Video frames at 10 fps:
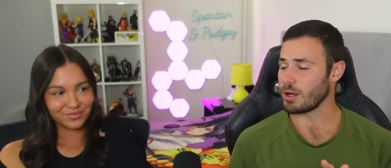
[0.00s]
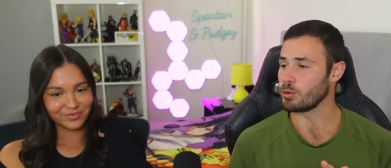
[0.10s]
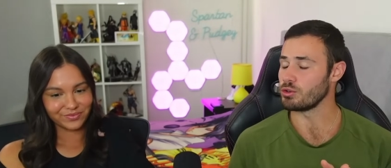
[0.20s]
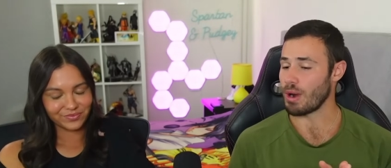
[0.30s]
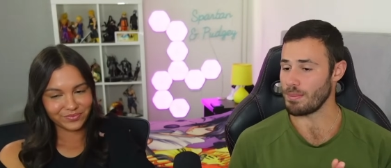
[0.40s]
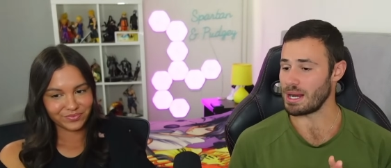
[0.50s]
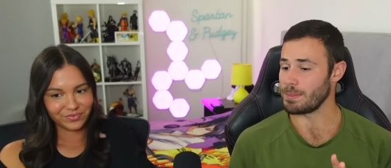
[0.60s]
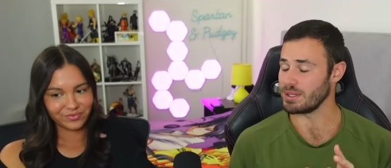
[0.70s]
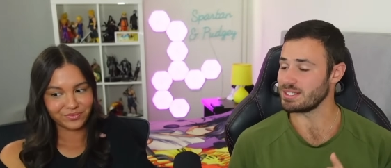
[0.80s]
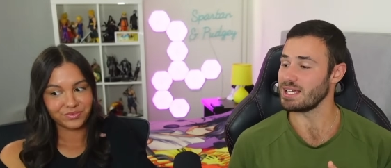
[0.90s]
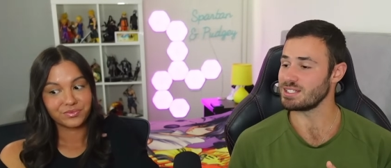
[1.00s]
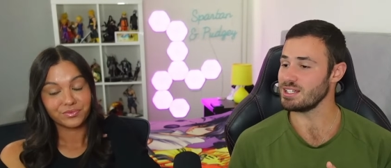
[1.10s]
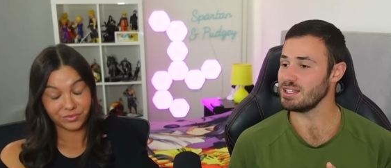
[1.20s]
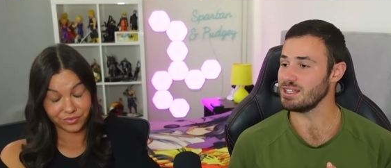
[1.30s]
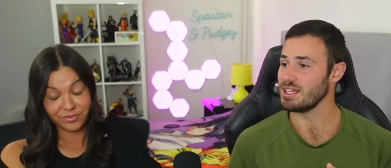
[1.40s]
Speaker 1: could have wrapped that up in a
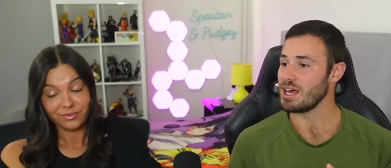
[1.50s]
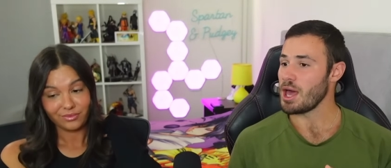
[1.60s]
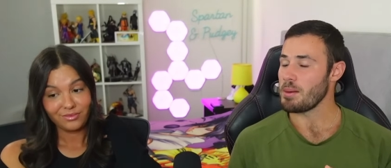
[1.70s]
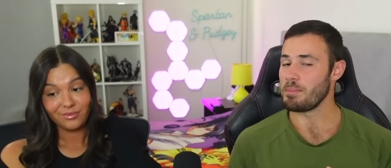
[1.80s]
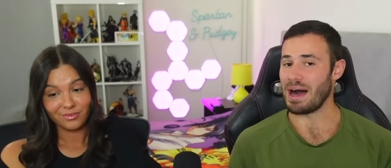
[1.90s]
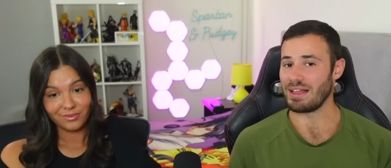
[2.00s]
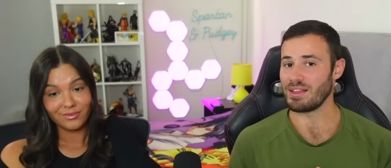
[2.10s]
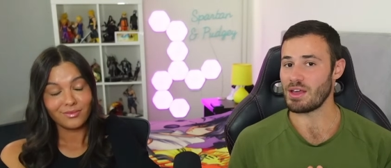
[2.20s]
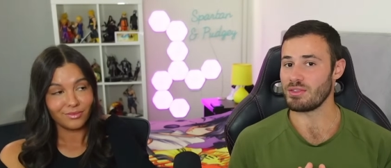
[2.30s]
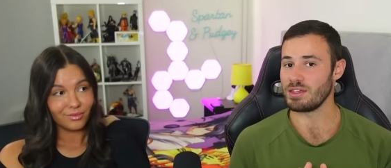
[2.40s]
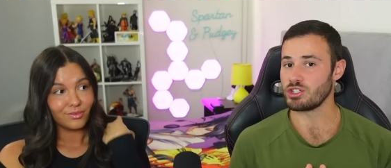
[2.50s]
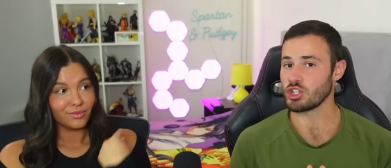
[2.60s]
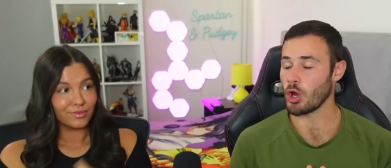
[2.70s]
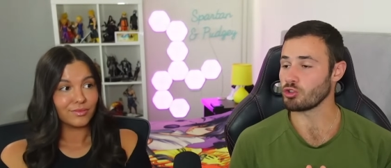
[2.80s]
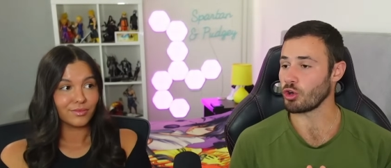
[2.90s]
season. But this
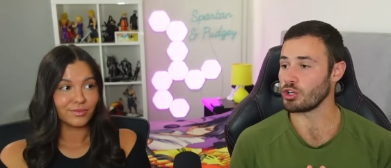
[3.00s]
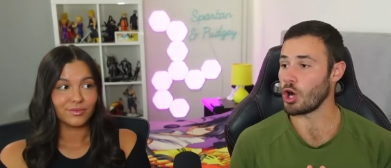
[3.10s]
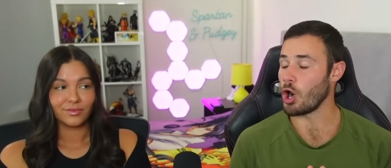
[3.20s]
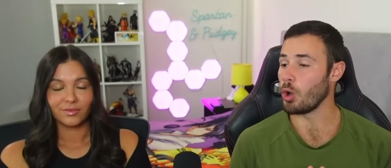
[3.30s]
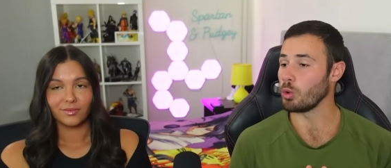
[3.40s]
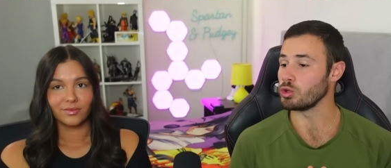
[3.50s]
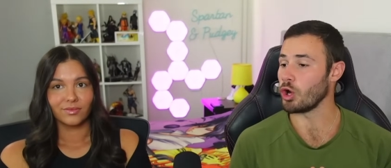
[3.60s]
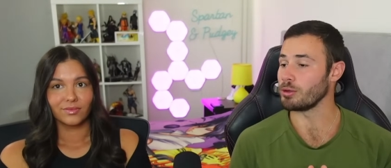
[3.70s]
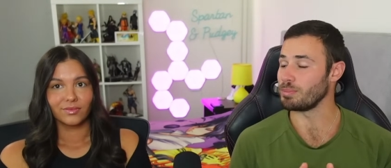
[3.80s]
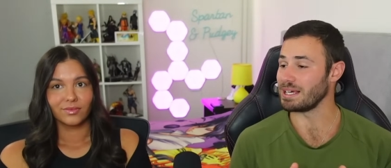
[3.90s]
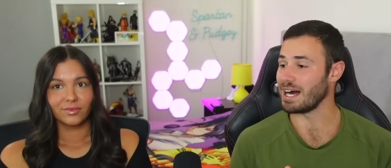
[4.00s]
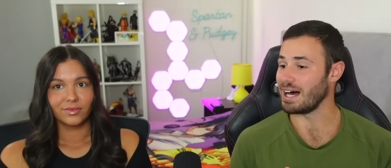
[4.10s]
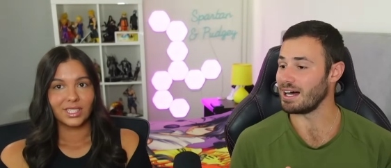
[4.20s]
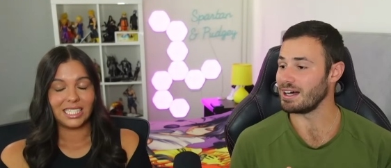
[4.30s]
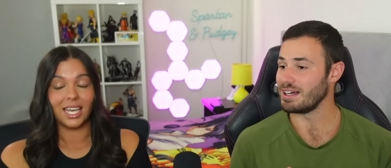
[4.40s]
show's gotten a whole lot
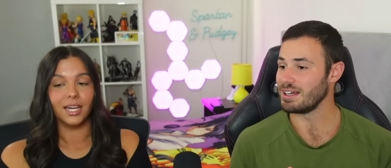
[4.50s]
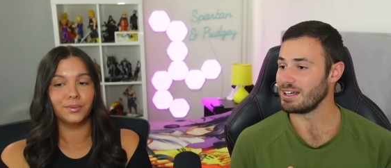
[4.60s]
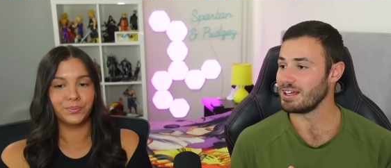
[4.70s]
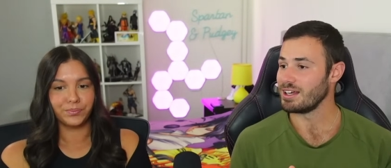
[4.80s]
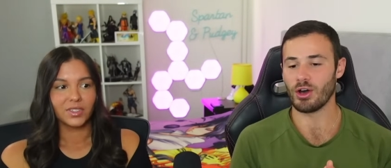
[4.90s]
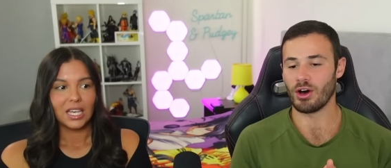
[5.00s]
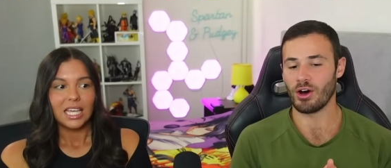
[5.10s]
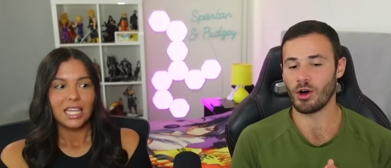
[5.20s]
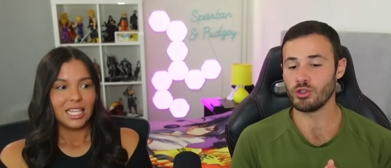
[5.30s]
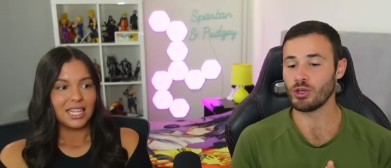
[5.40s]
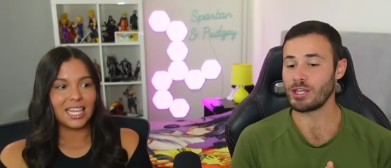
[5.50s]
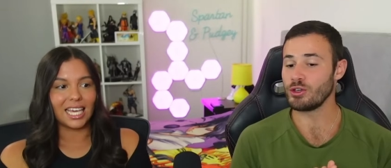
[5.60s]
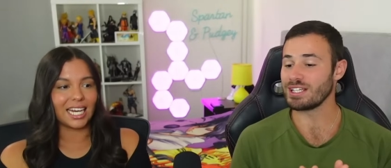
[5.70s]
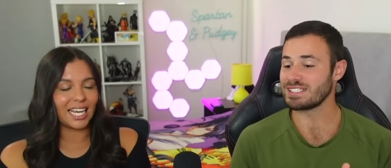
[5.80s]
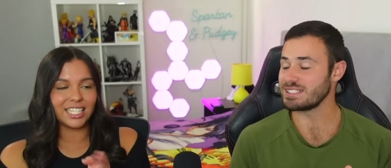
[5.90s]
bigger. Yeah. Oh, you. They're you
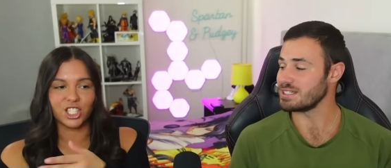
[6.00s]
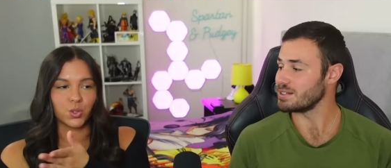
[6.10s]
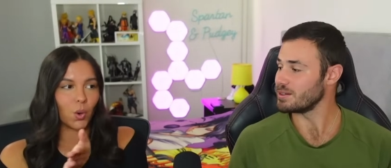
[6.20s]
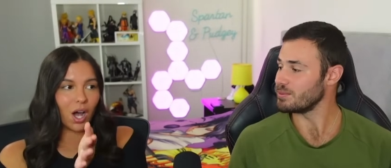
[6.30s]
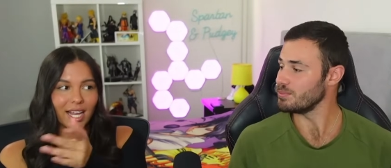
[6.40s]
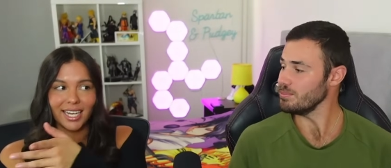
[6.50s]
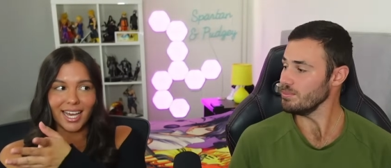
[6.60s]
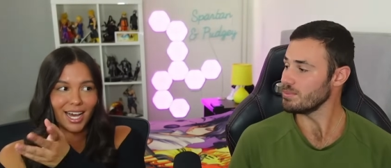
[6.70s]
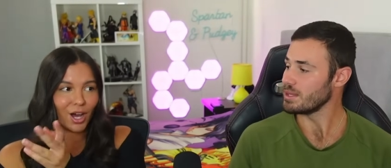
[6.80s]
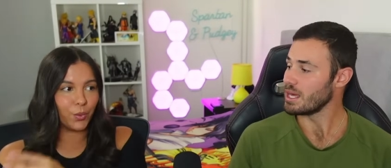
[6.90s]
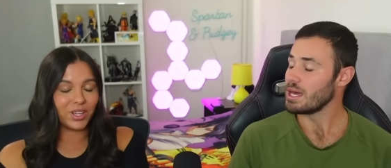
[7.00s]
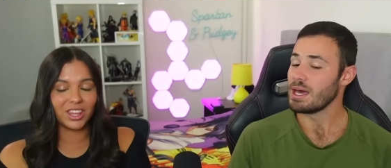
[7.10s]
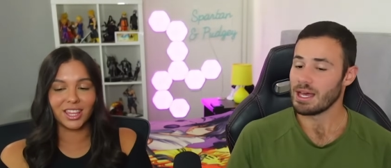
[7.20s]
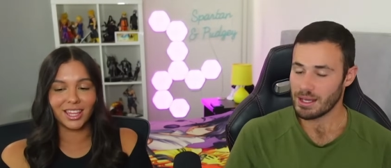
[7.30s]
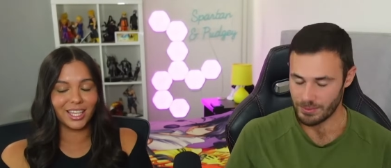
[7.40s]
gonna can,
Speaker 2: intertwine now.
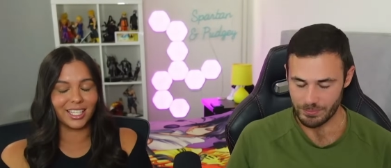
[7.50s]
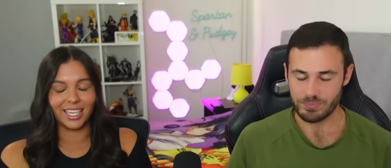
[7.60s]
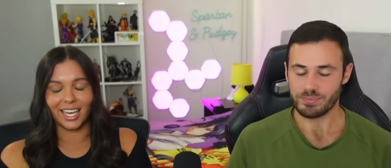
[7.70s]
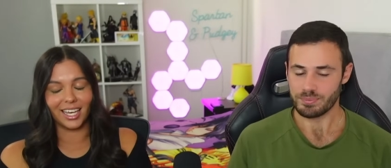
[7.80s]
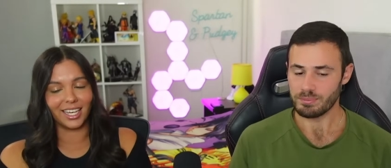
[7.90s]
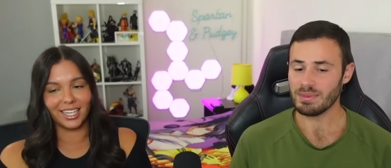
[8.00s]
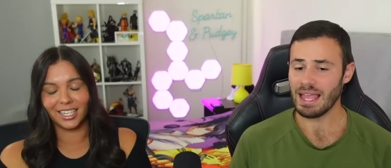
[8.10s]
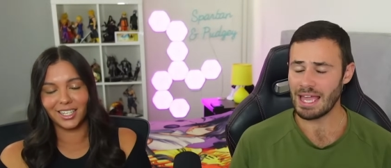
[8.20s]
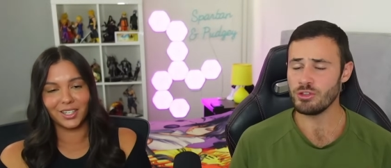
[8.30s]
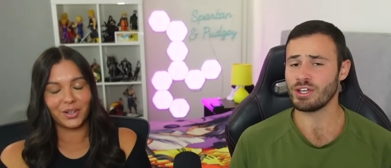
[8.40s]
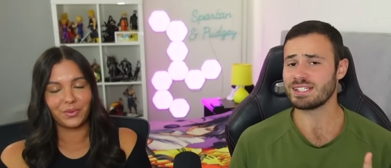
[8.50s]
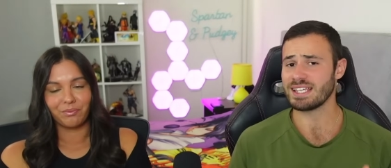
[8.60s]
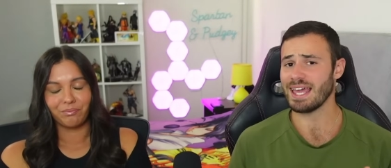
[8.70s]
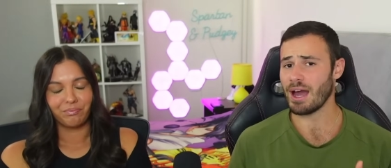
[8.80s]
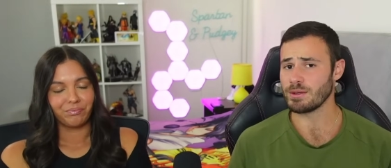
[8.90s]
When yeah
Speaker 1: and you can
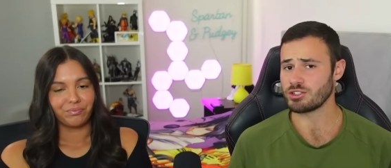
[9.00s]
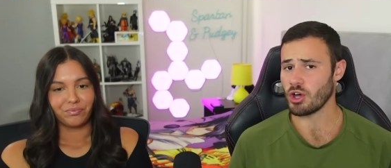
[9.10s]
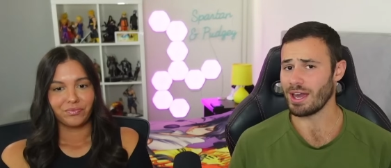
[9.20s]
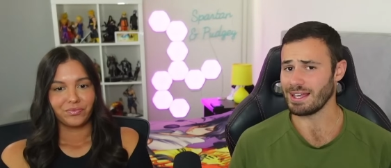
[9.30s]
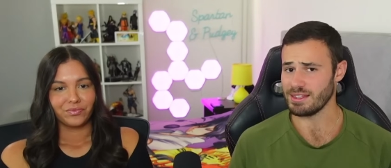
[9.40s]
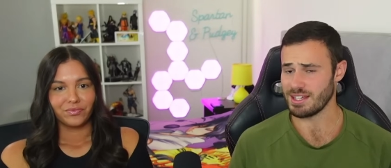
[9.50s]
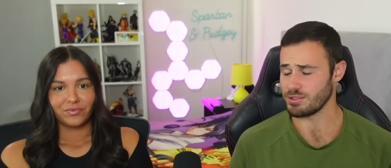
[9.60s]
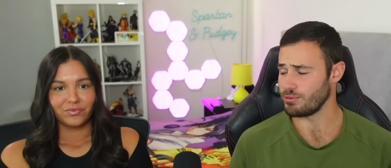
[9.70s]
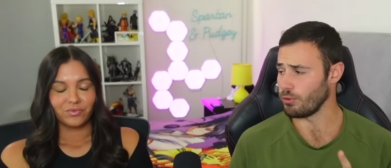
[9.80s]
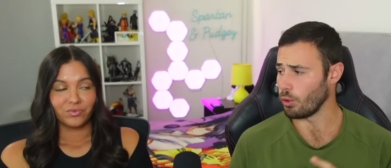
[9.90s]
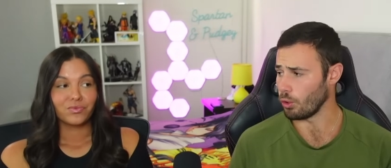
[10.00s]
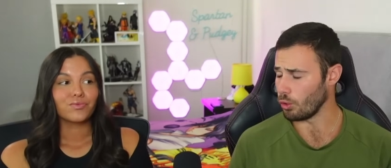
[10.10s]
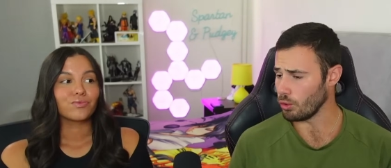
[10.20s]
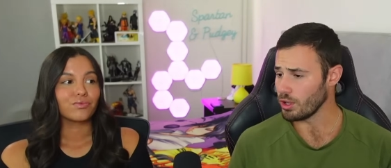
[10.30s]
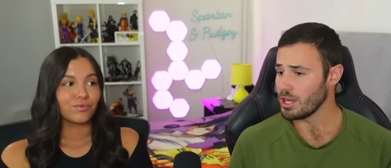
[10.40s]
see how he's tying it to season
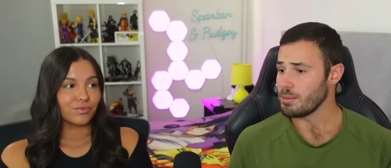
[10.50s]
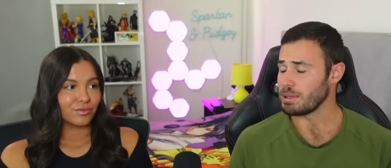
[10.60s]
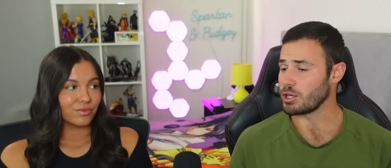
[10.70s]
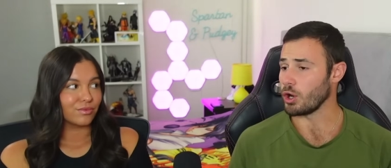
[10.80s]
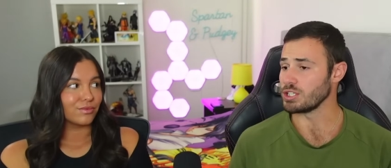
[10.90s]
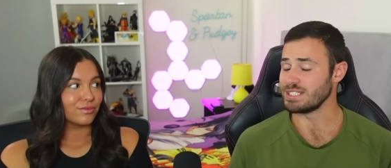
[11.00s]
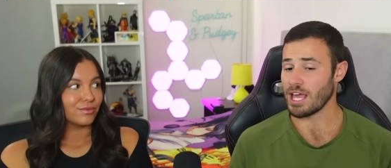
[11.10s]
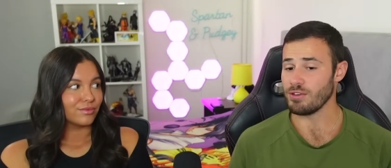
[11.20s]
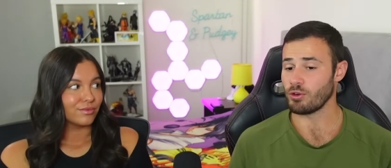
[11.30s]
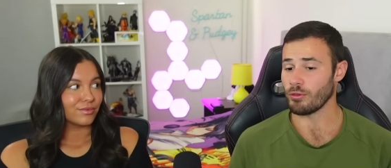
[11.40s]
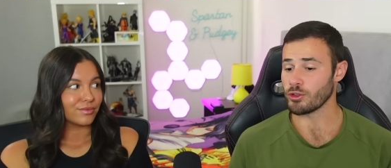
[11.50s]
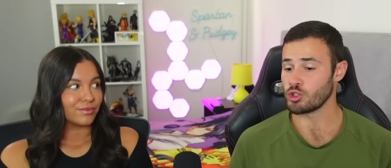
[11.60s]
four because now you've got the